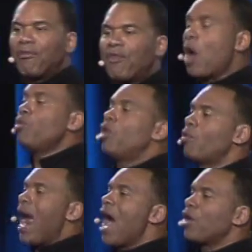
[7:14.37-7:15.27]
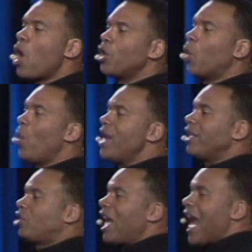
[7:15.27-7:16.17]
floating around on the wind
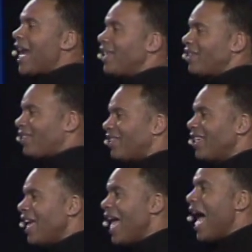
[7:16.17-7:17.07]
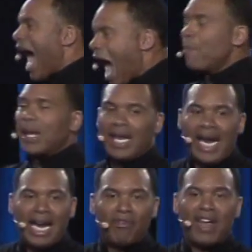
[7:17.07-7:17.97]
of chance. I
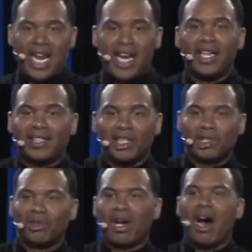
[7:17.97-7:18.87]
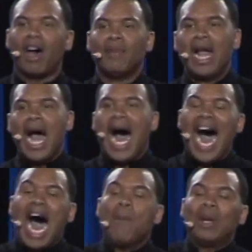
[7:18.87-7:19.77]
believe in an intentional God.
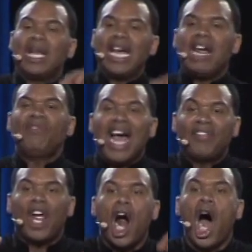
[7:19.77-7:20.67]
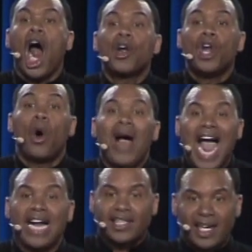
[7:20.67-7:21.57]
I believe that there are no
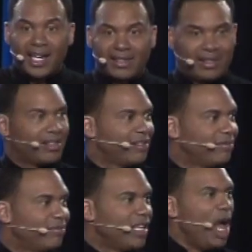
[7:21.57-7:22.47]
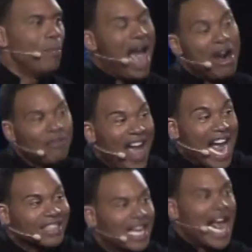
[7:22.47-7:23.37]
accidents. Matter of
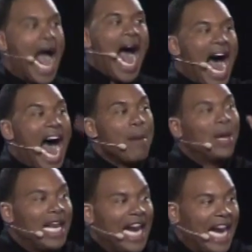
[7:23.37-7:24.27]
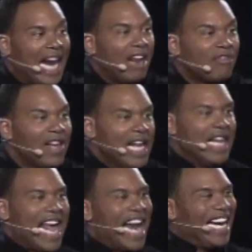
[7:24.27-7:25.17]
fact, I believe
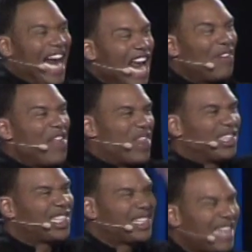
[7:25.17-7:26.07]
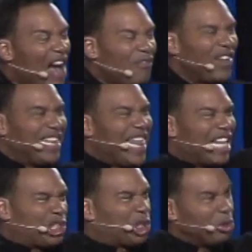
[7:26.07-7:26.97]
that even the stuff
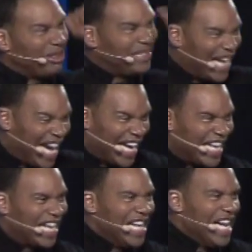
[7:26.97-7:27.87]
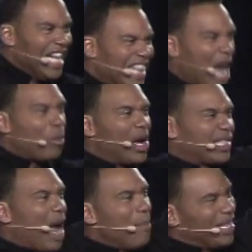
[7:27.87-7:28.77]
that you did, that
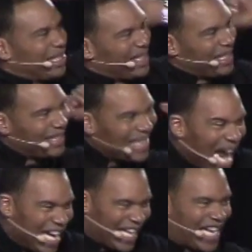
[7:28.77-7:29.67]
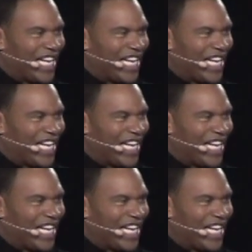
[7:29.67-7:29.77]
was a mistake,